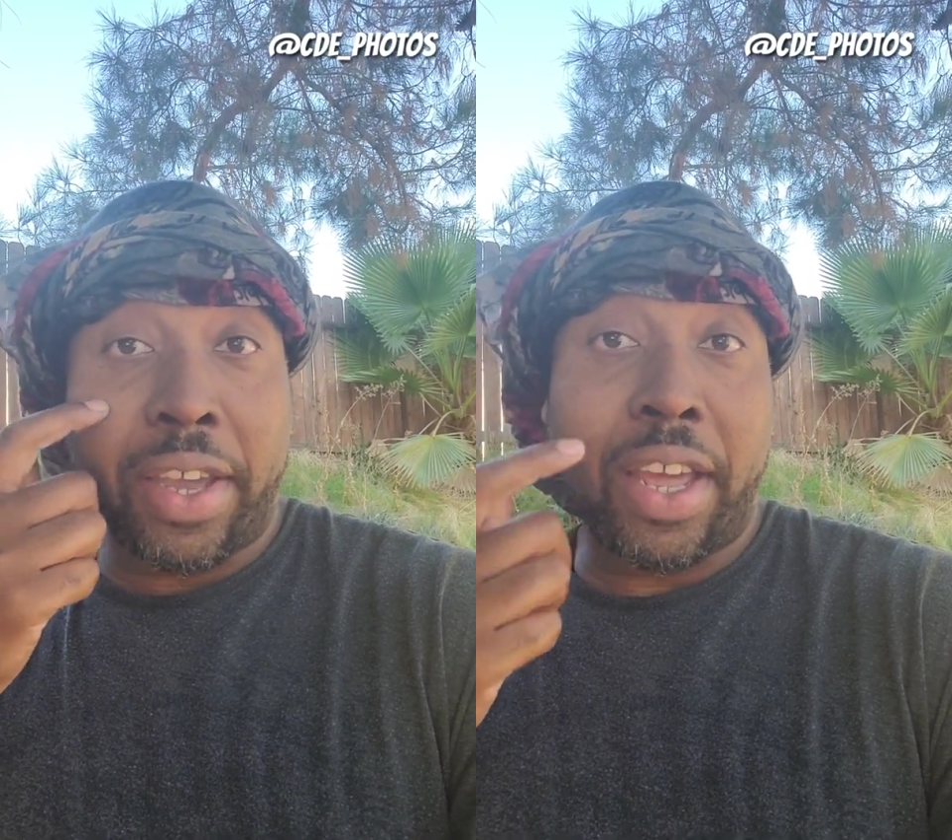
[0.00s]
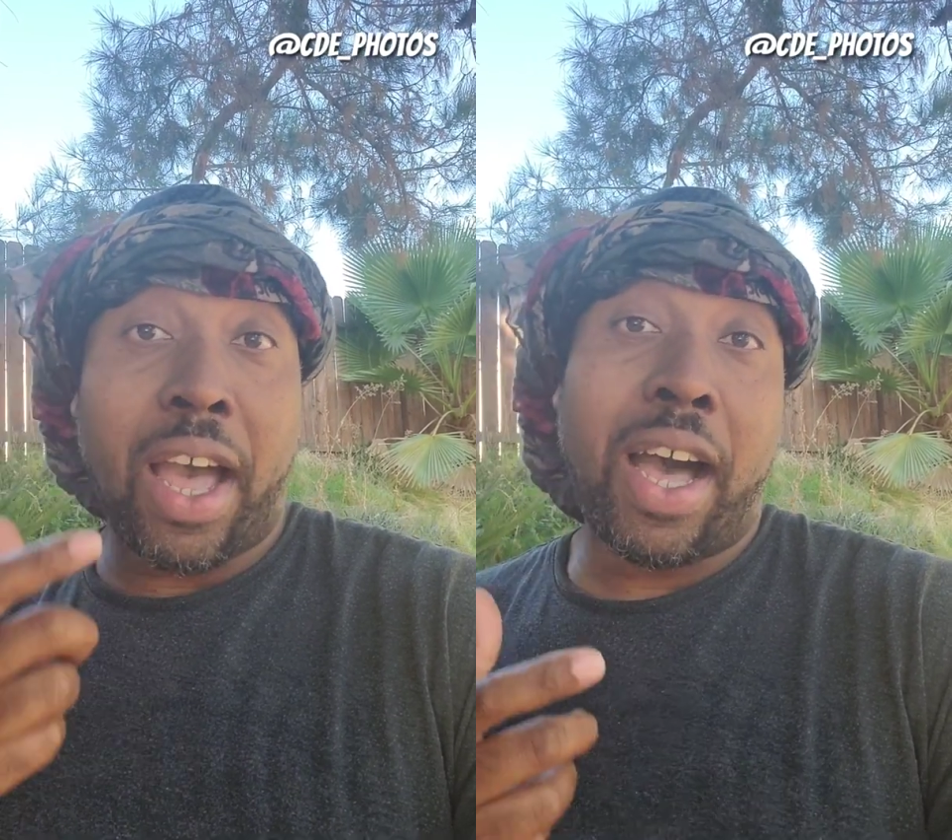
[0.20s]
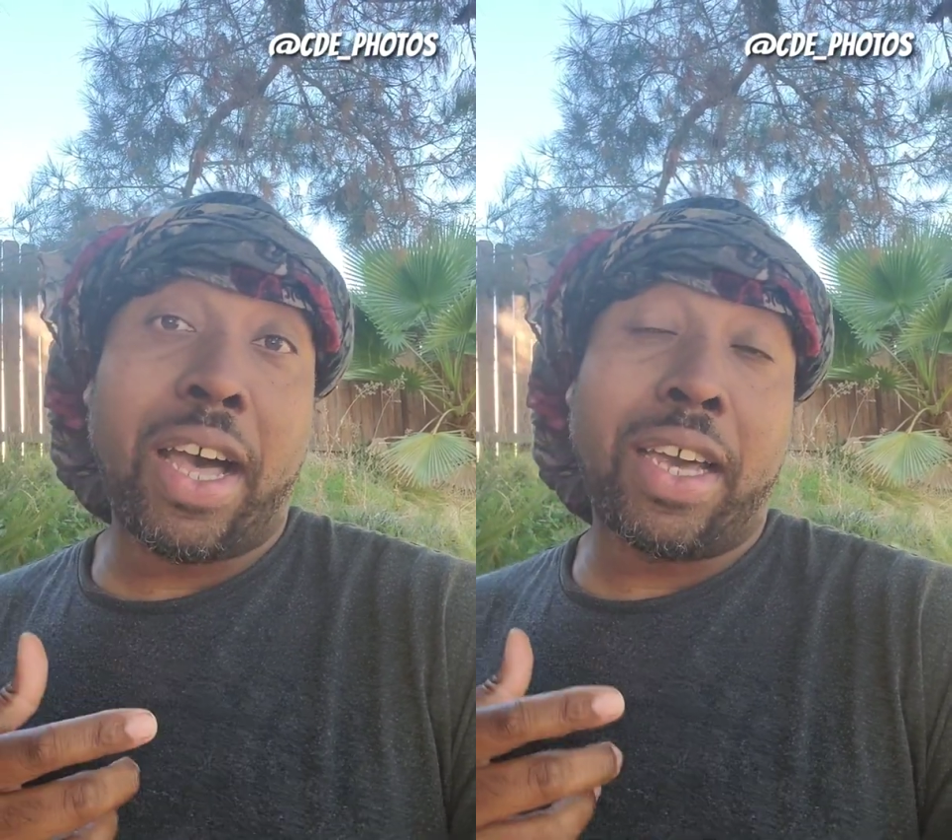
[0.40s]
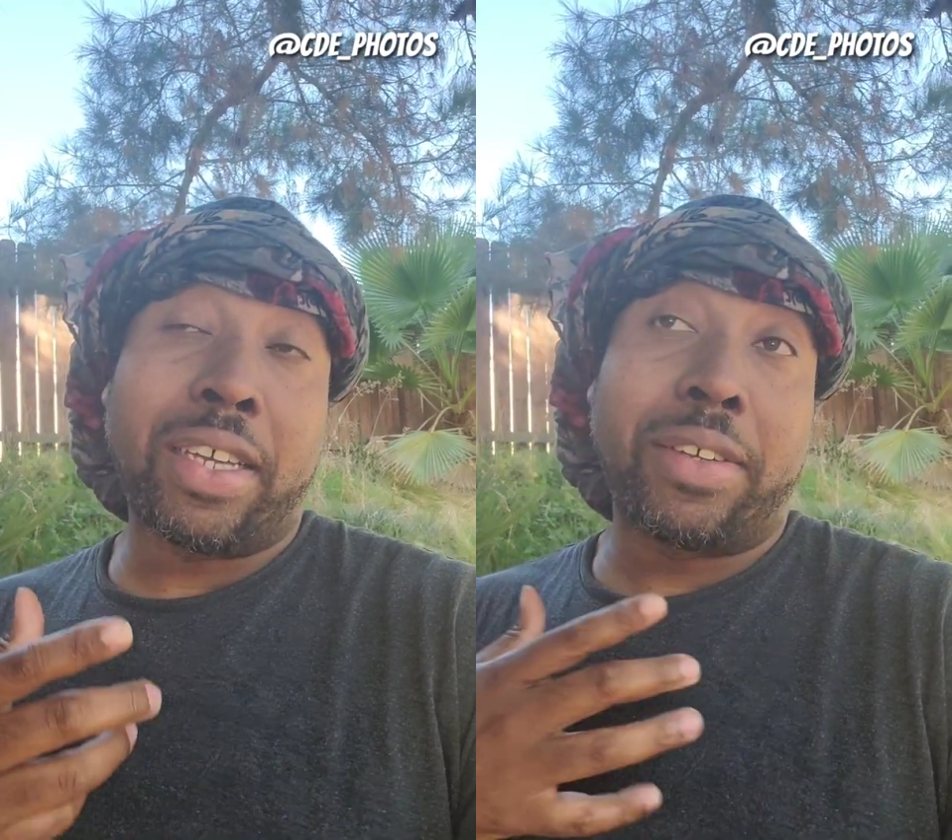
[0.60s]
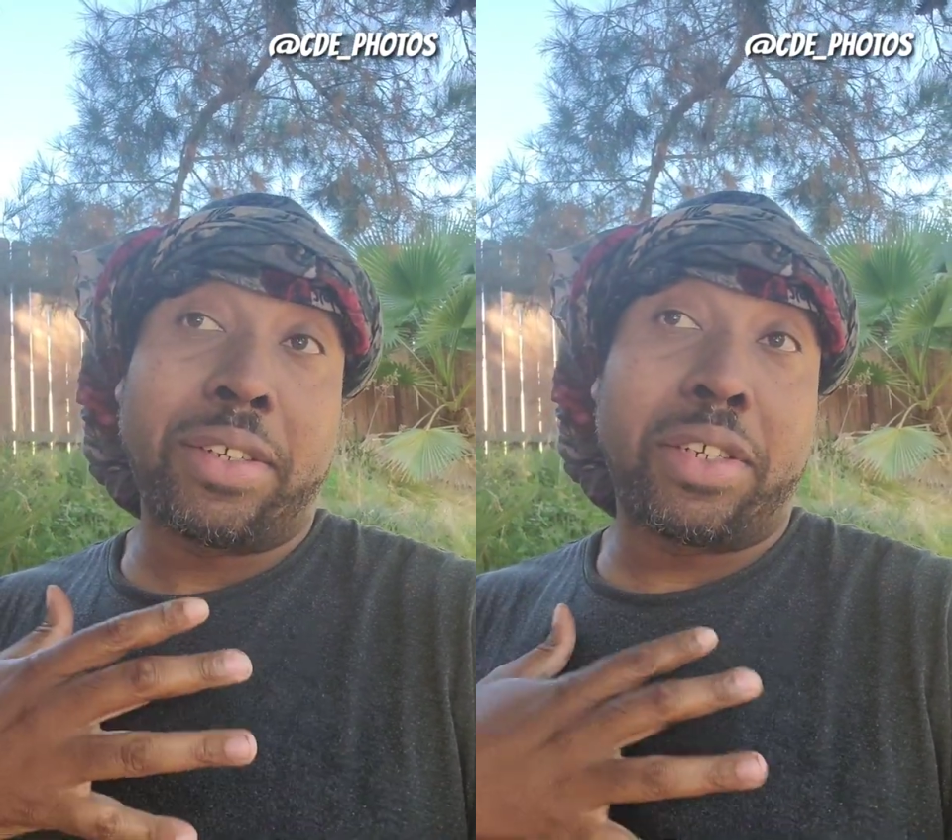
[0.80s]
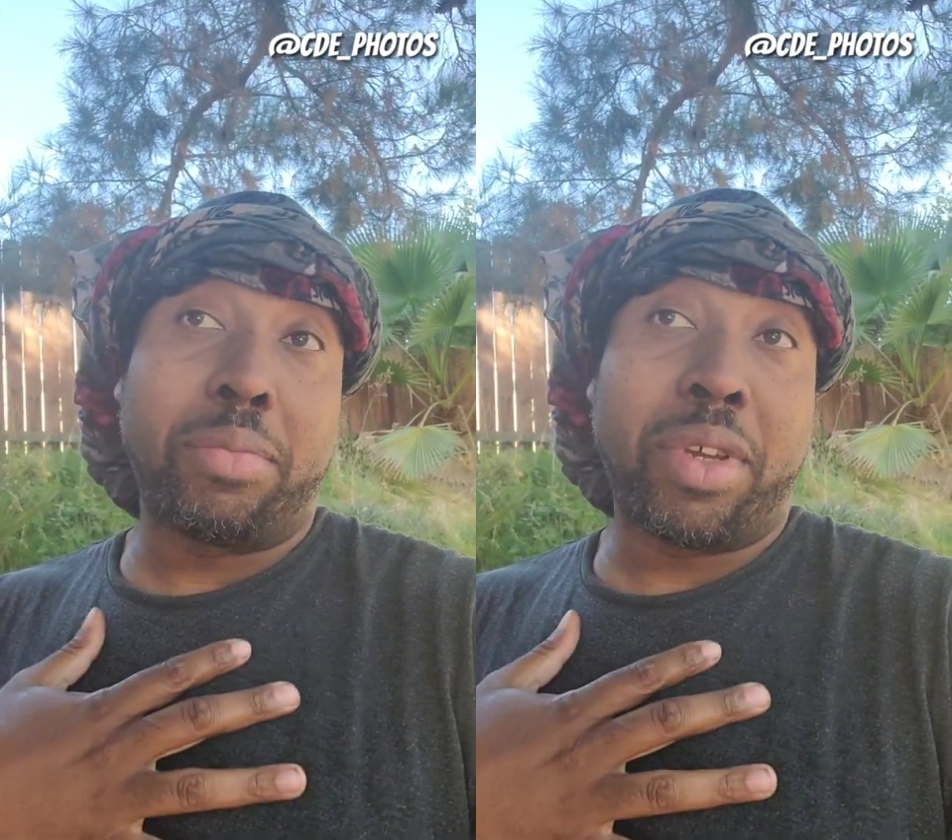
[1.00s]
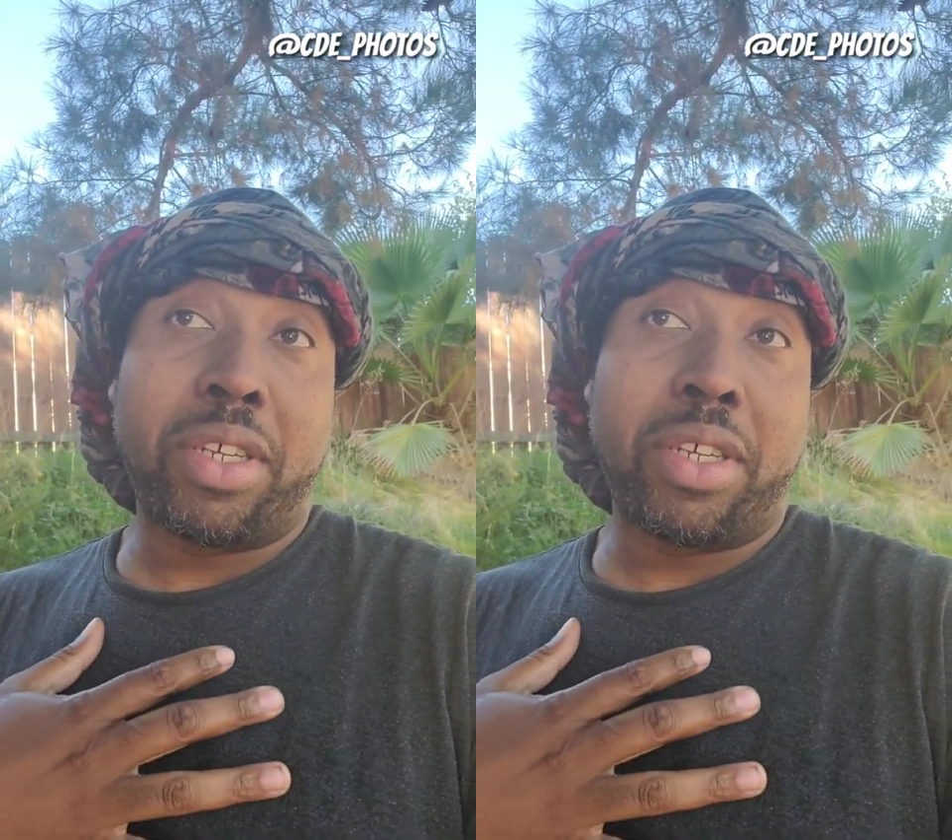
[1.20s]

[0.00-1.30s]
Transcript: The eye, to me,